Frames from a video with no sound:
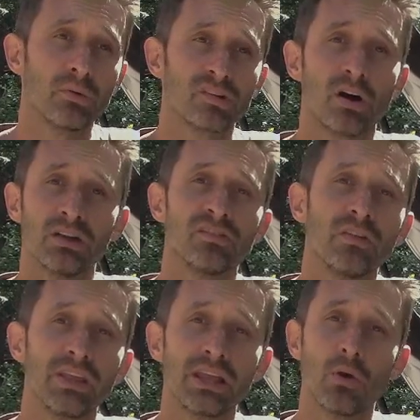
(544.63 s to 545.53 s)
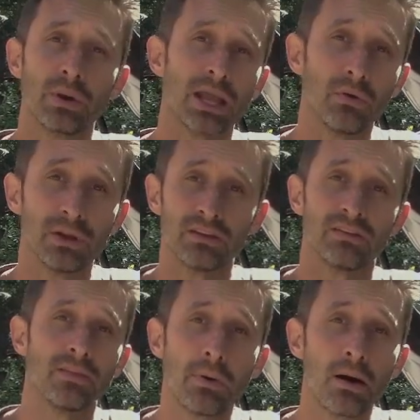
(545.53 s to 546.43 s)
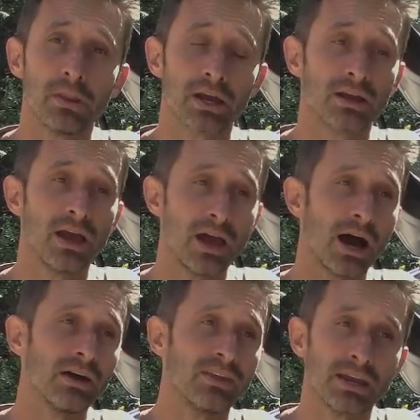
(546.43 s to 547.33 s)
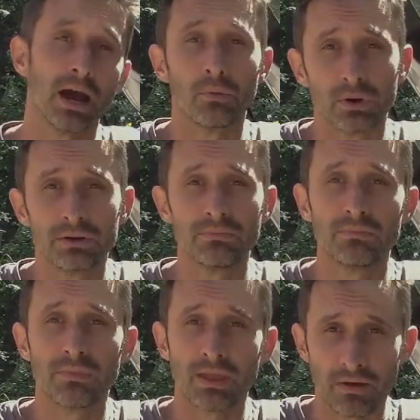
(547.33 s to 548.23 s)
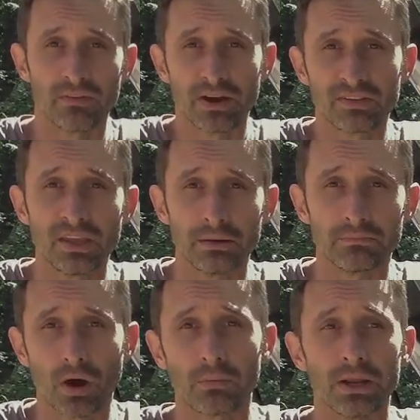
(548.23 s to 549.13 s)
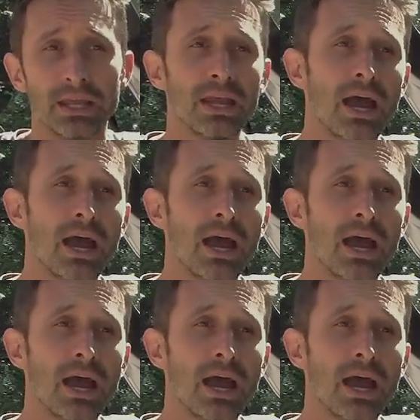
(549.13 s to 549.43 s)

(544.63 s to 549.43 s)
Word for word: was constantly going out into the public, I think I would have the vaccine already.